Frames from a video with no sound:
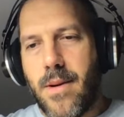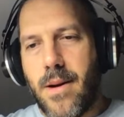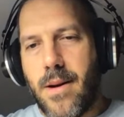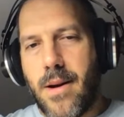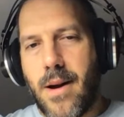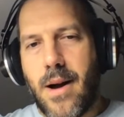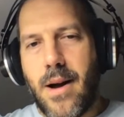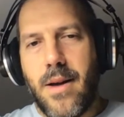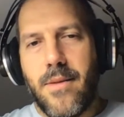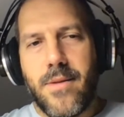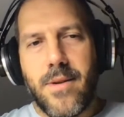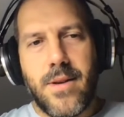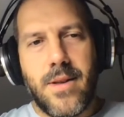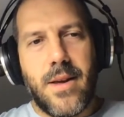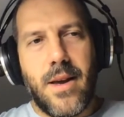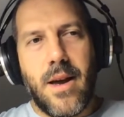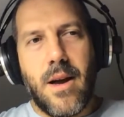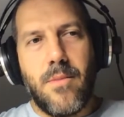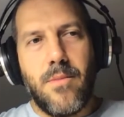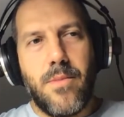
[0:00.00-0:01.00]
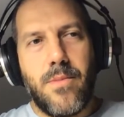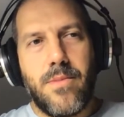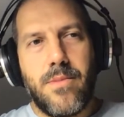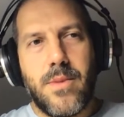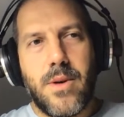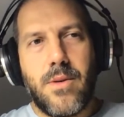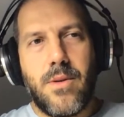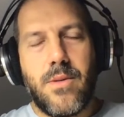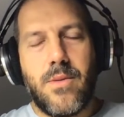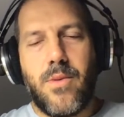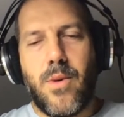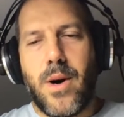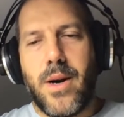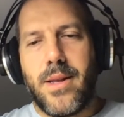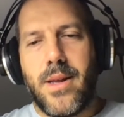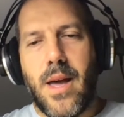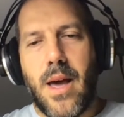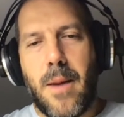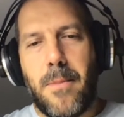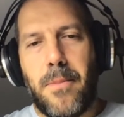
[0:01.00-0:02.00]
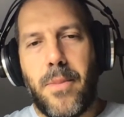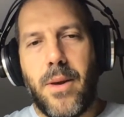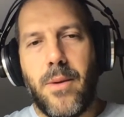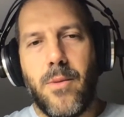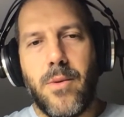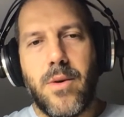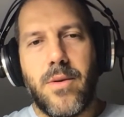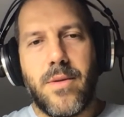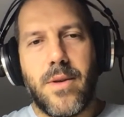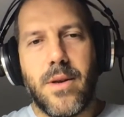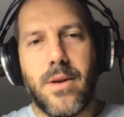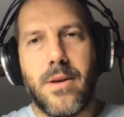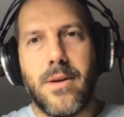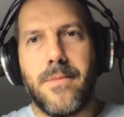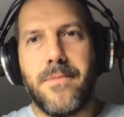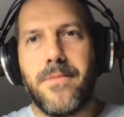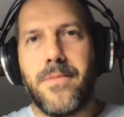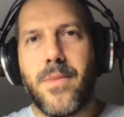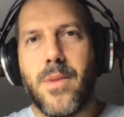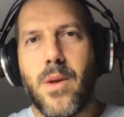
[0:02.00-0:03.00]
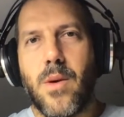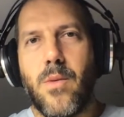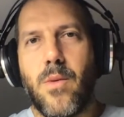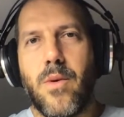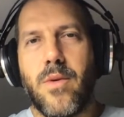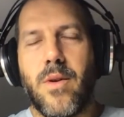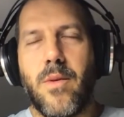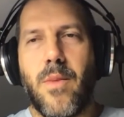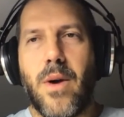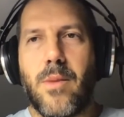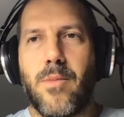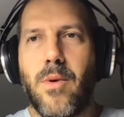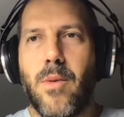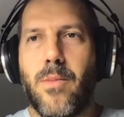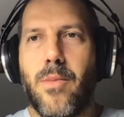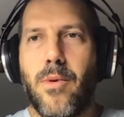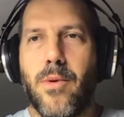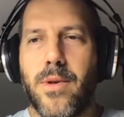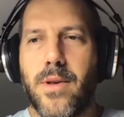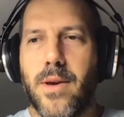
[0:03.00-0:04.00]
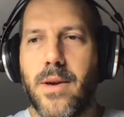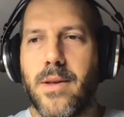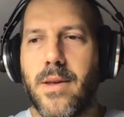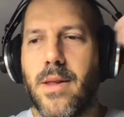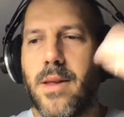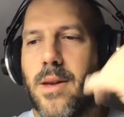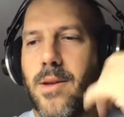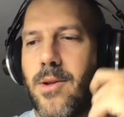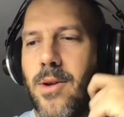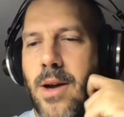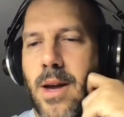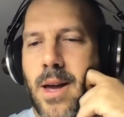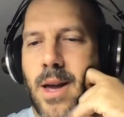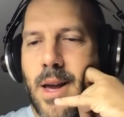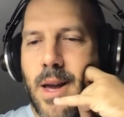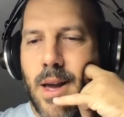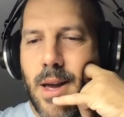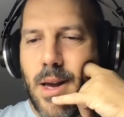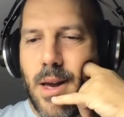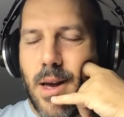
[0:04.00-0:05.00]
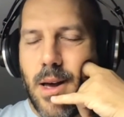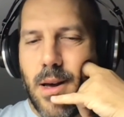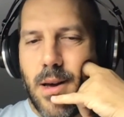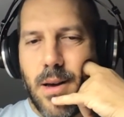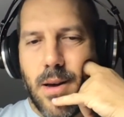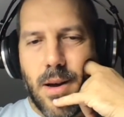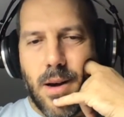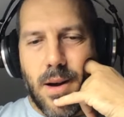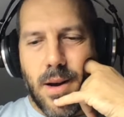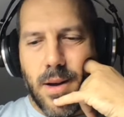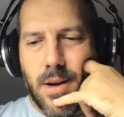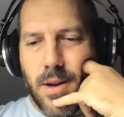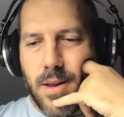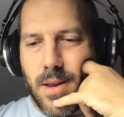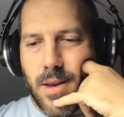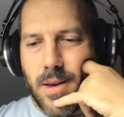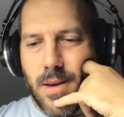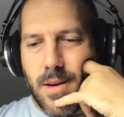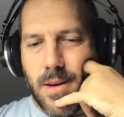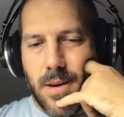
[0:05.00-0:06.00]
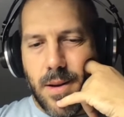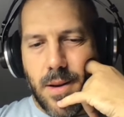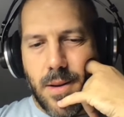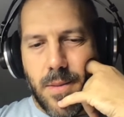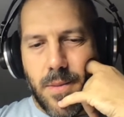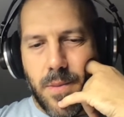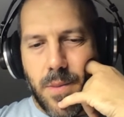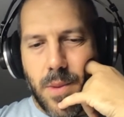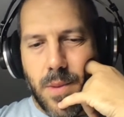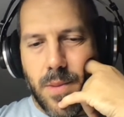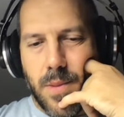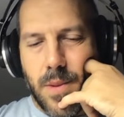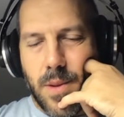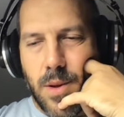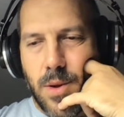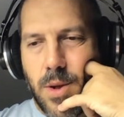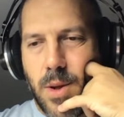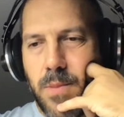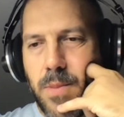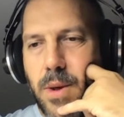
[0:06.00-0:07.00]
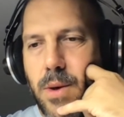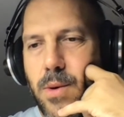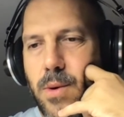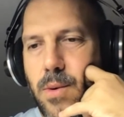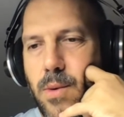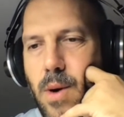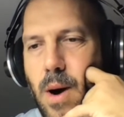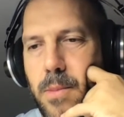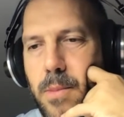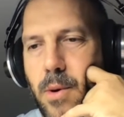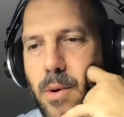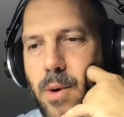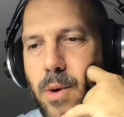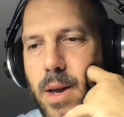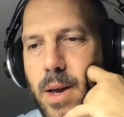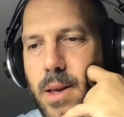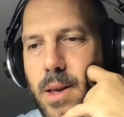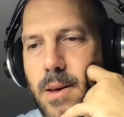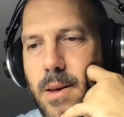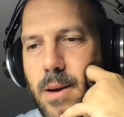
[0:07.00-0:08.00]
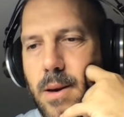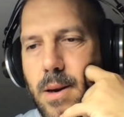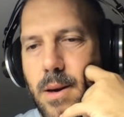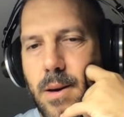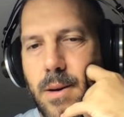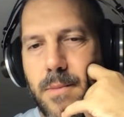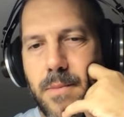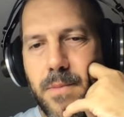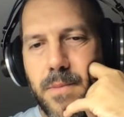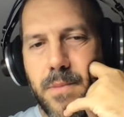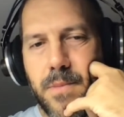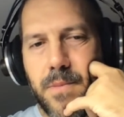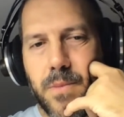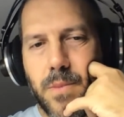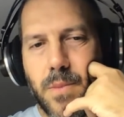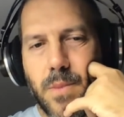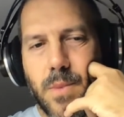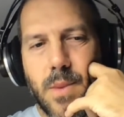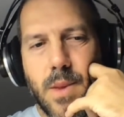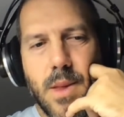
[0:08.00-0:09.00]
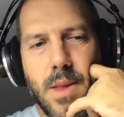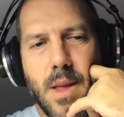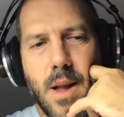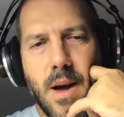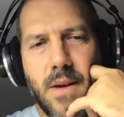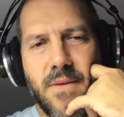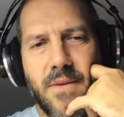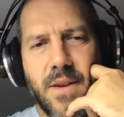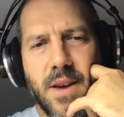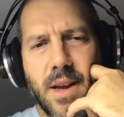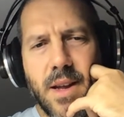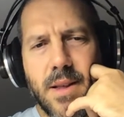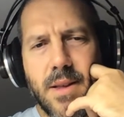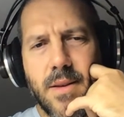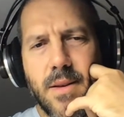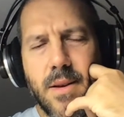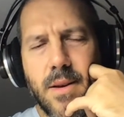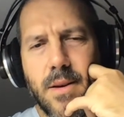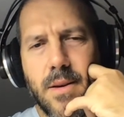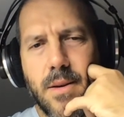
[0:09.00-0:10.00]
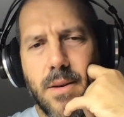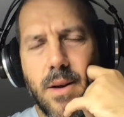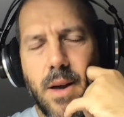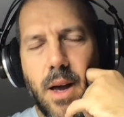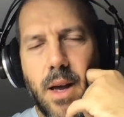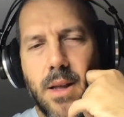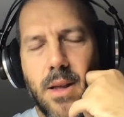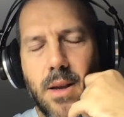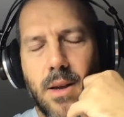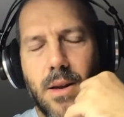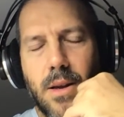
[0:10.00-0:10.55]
I have to say I'm quite happy with the MacBook Pro 16-inch. I got the GPU upgrade. I think it's the 8